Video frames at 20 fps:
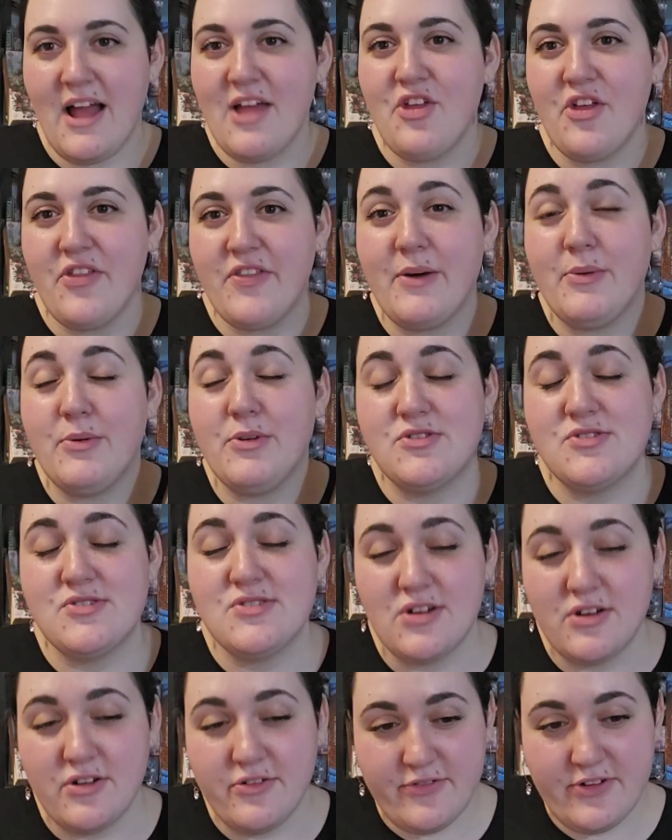I thought that was
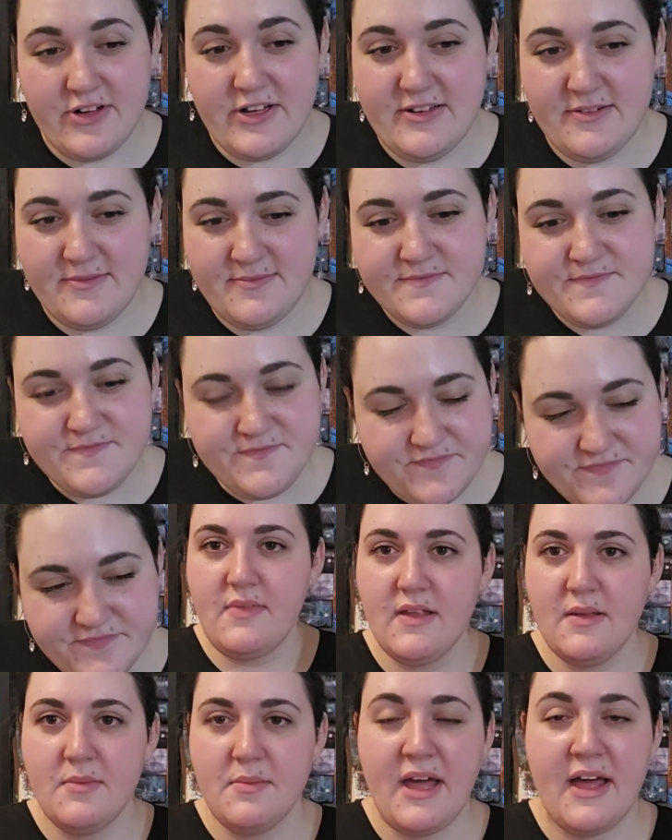so fun.
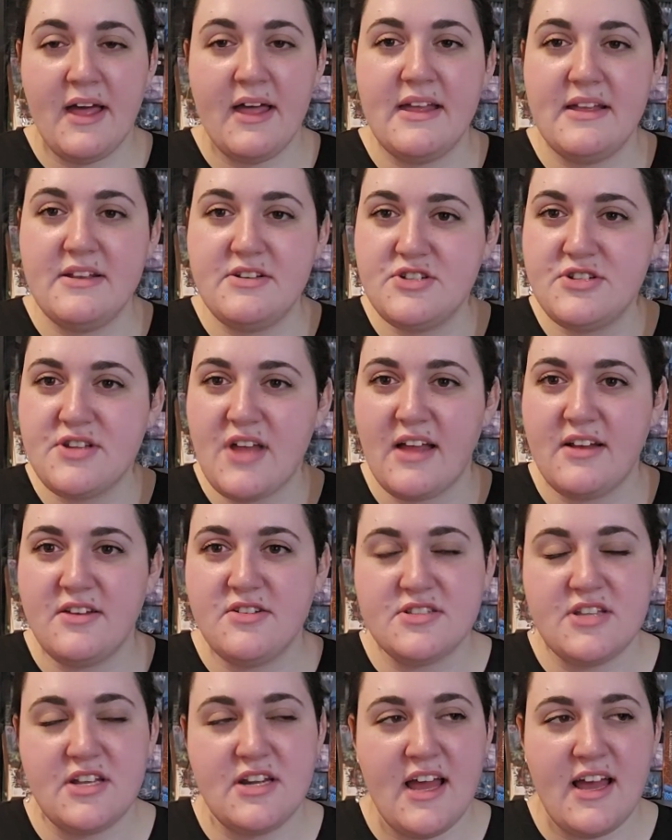But yeah, it just I
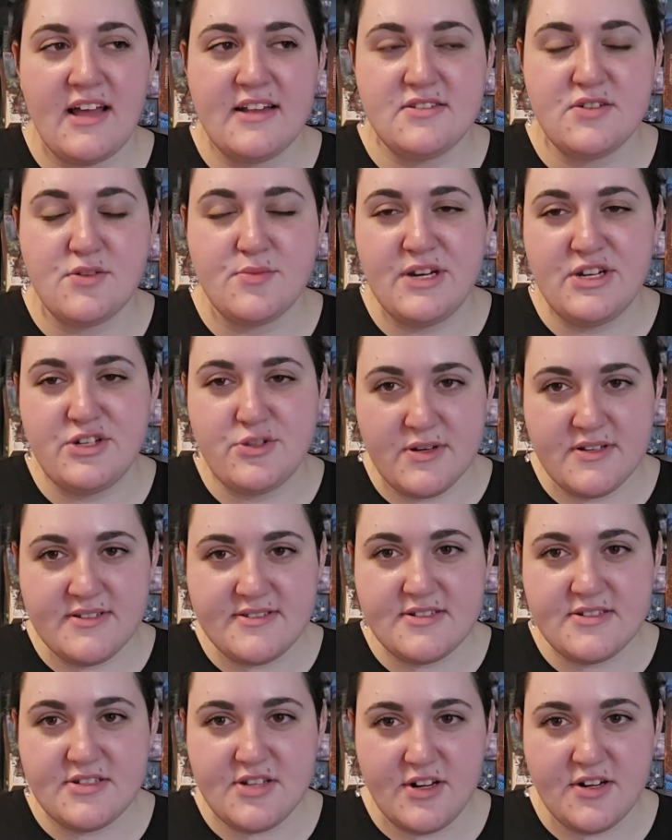just thought it had so many
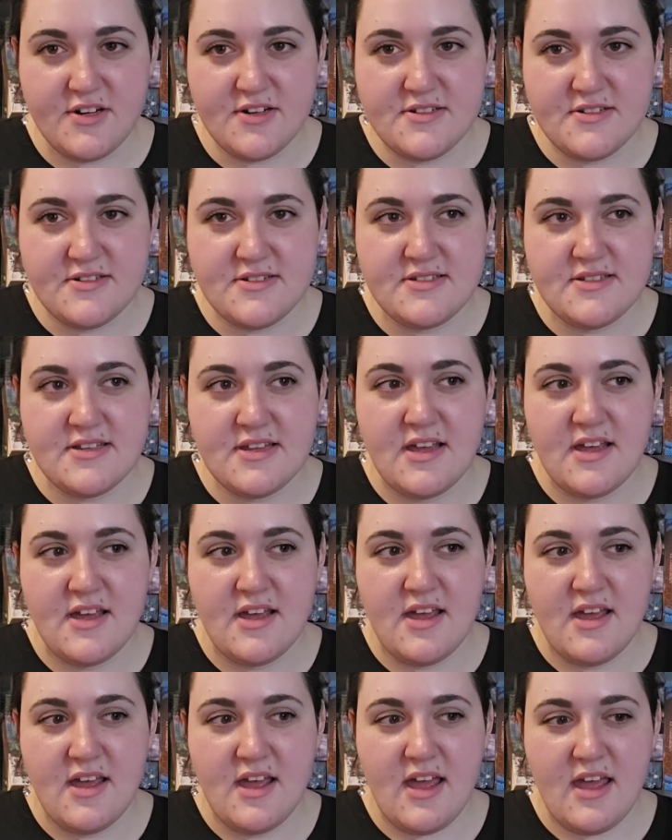twists and turns,
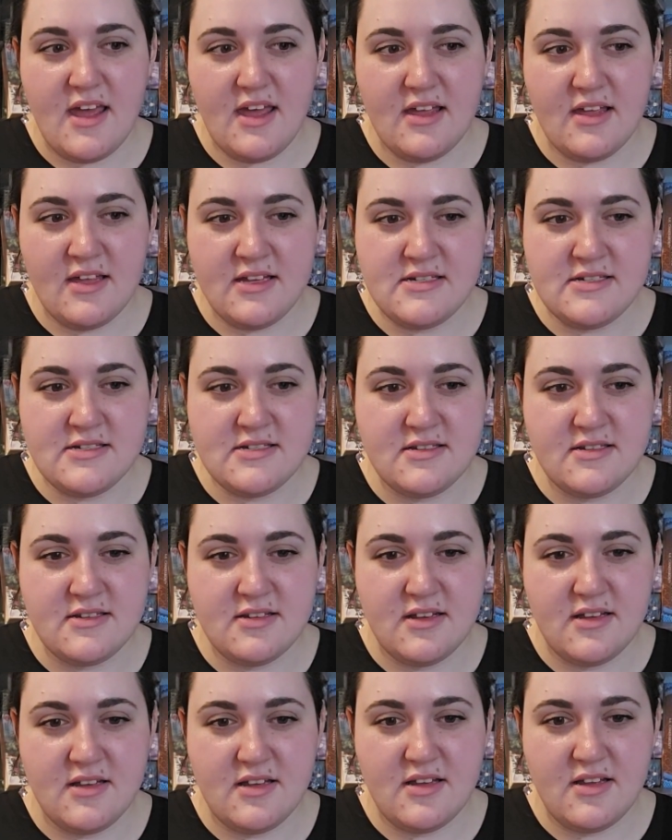and
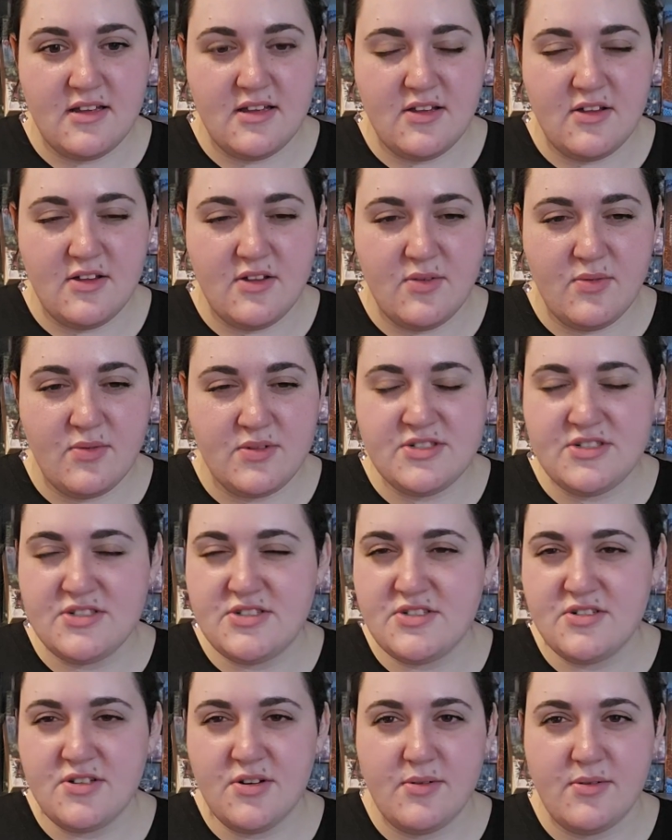was
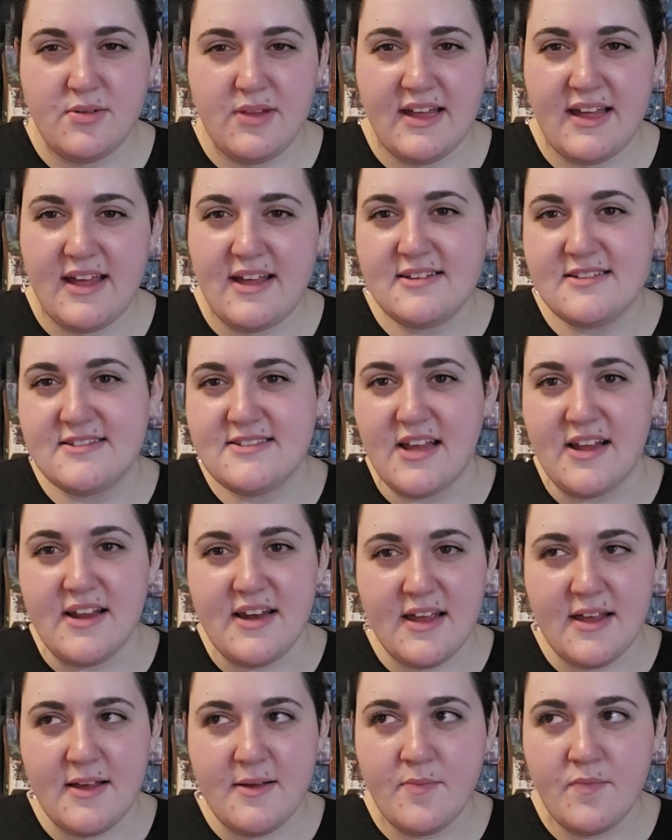just so like
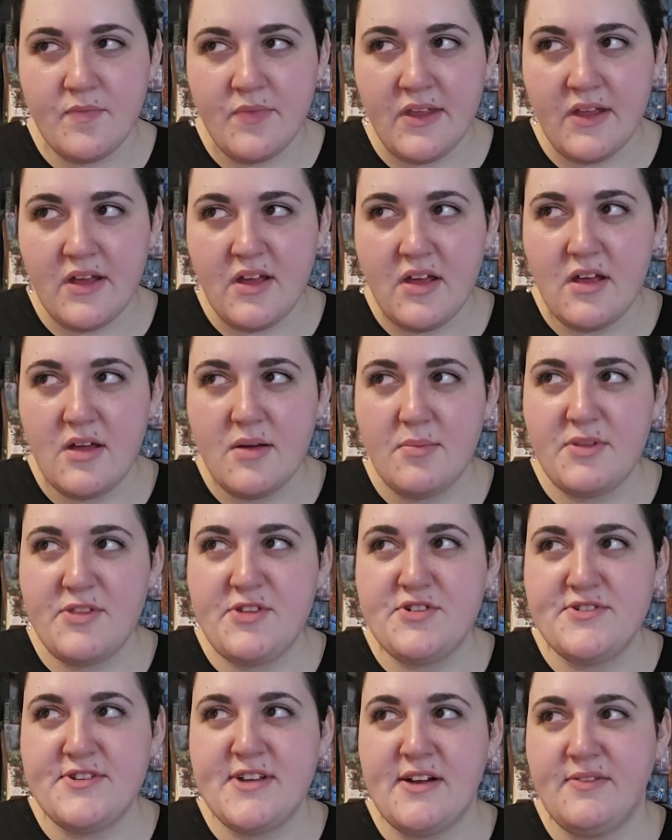exciting. But
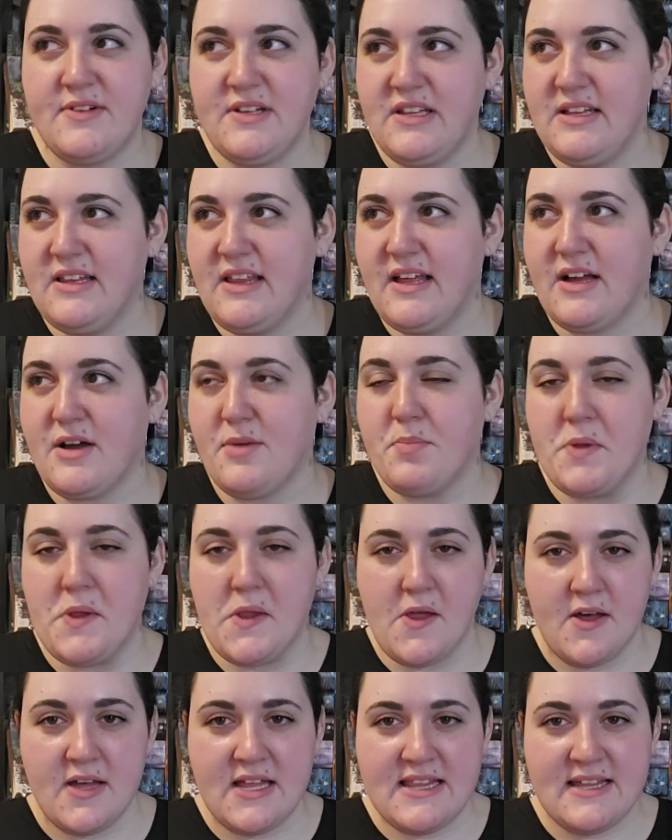there's not really like a
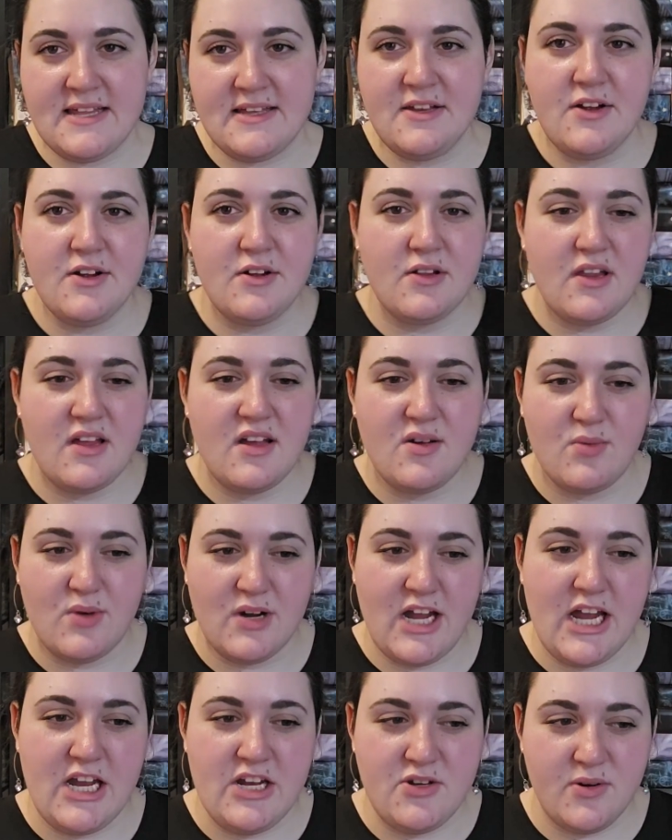plot that you're like
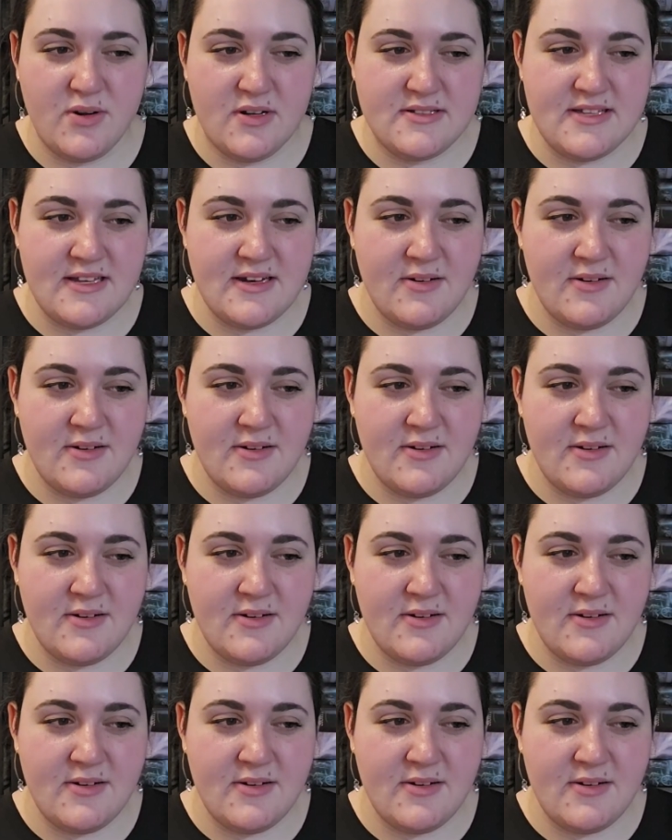working towards.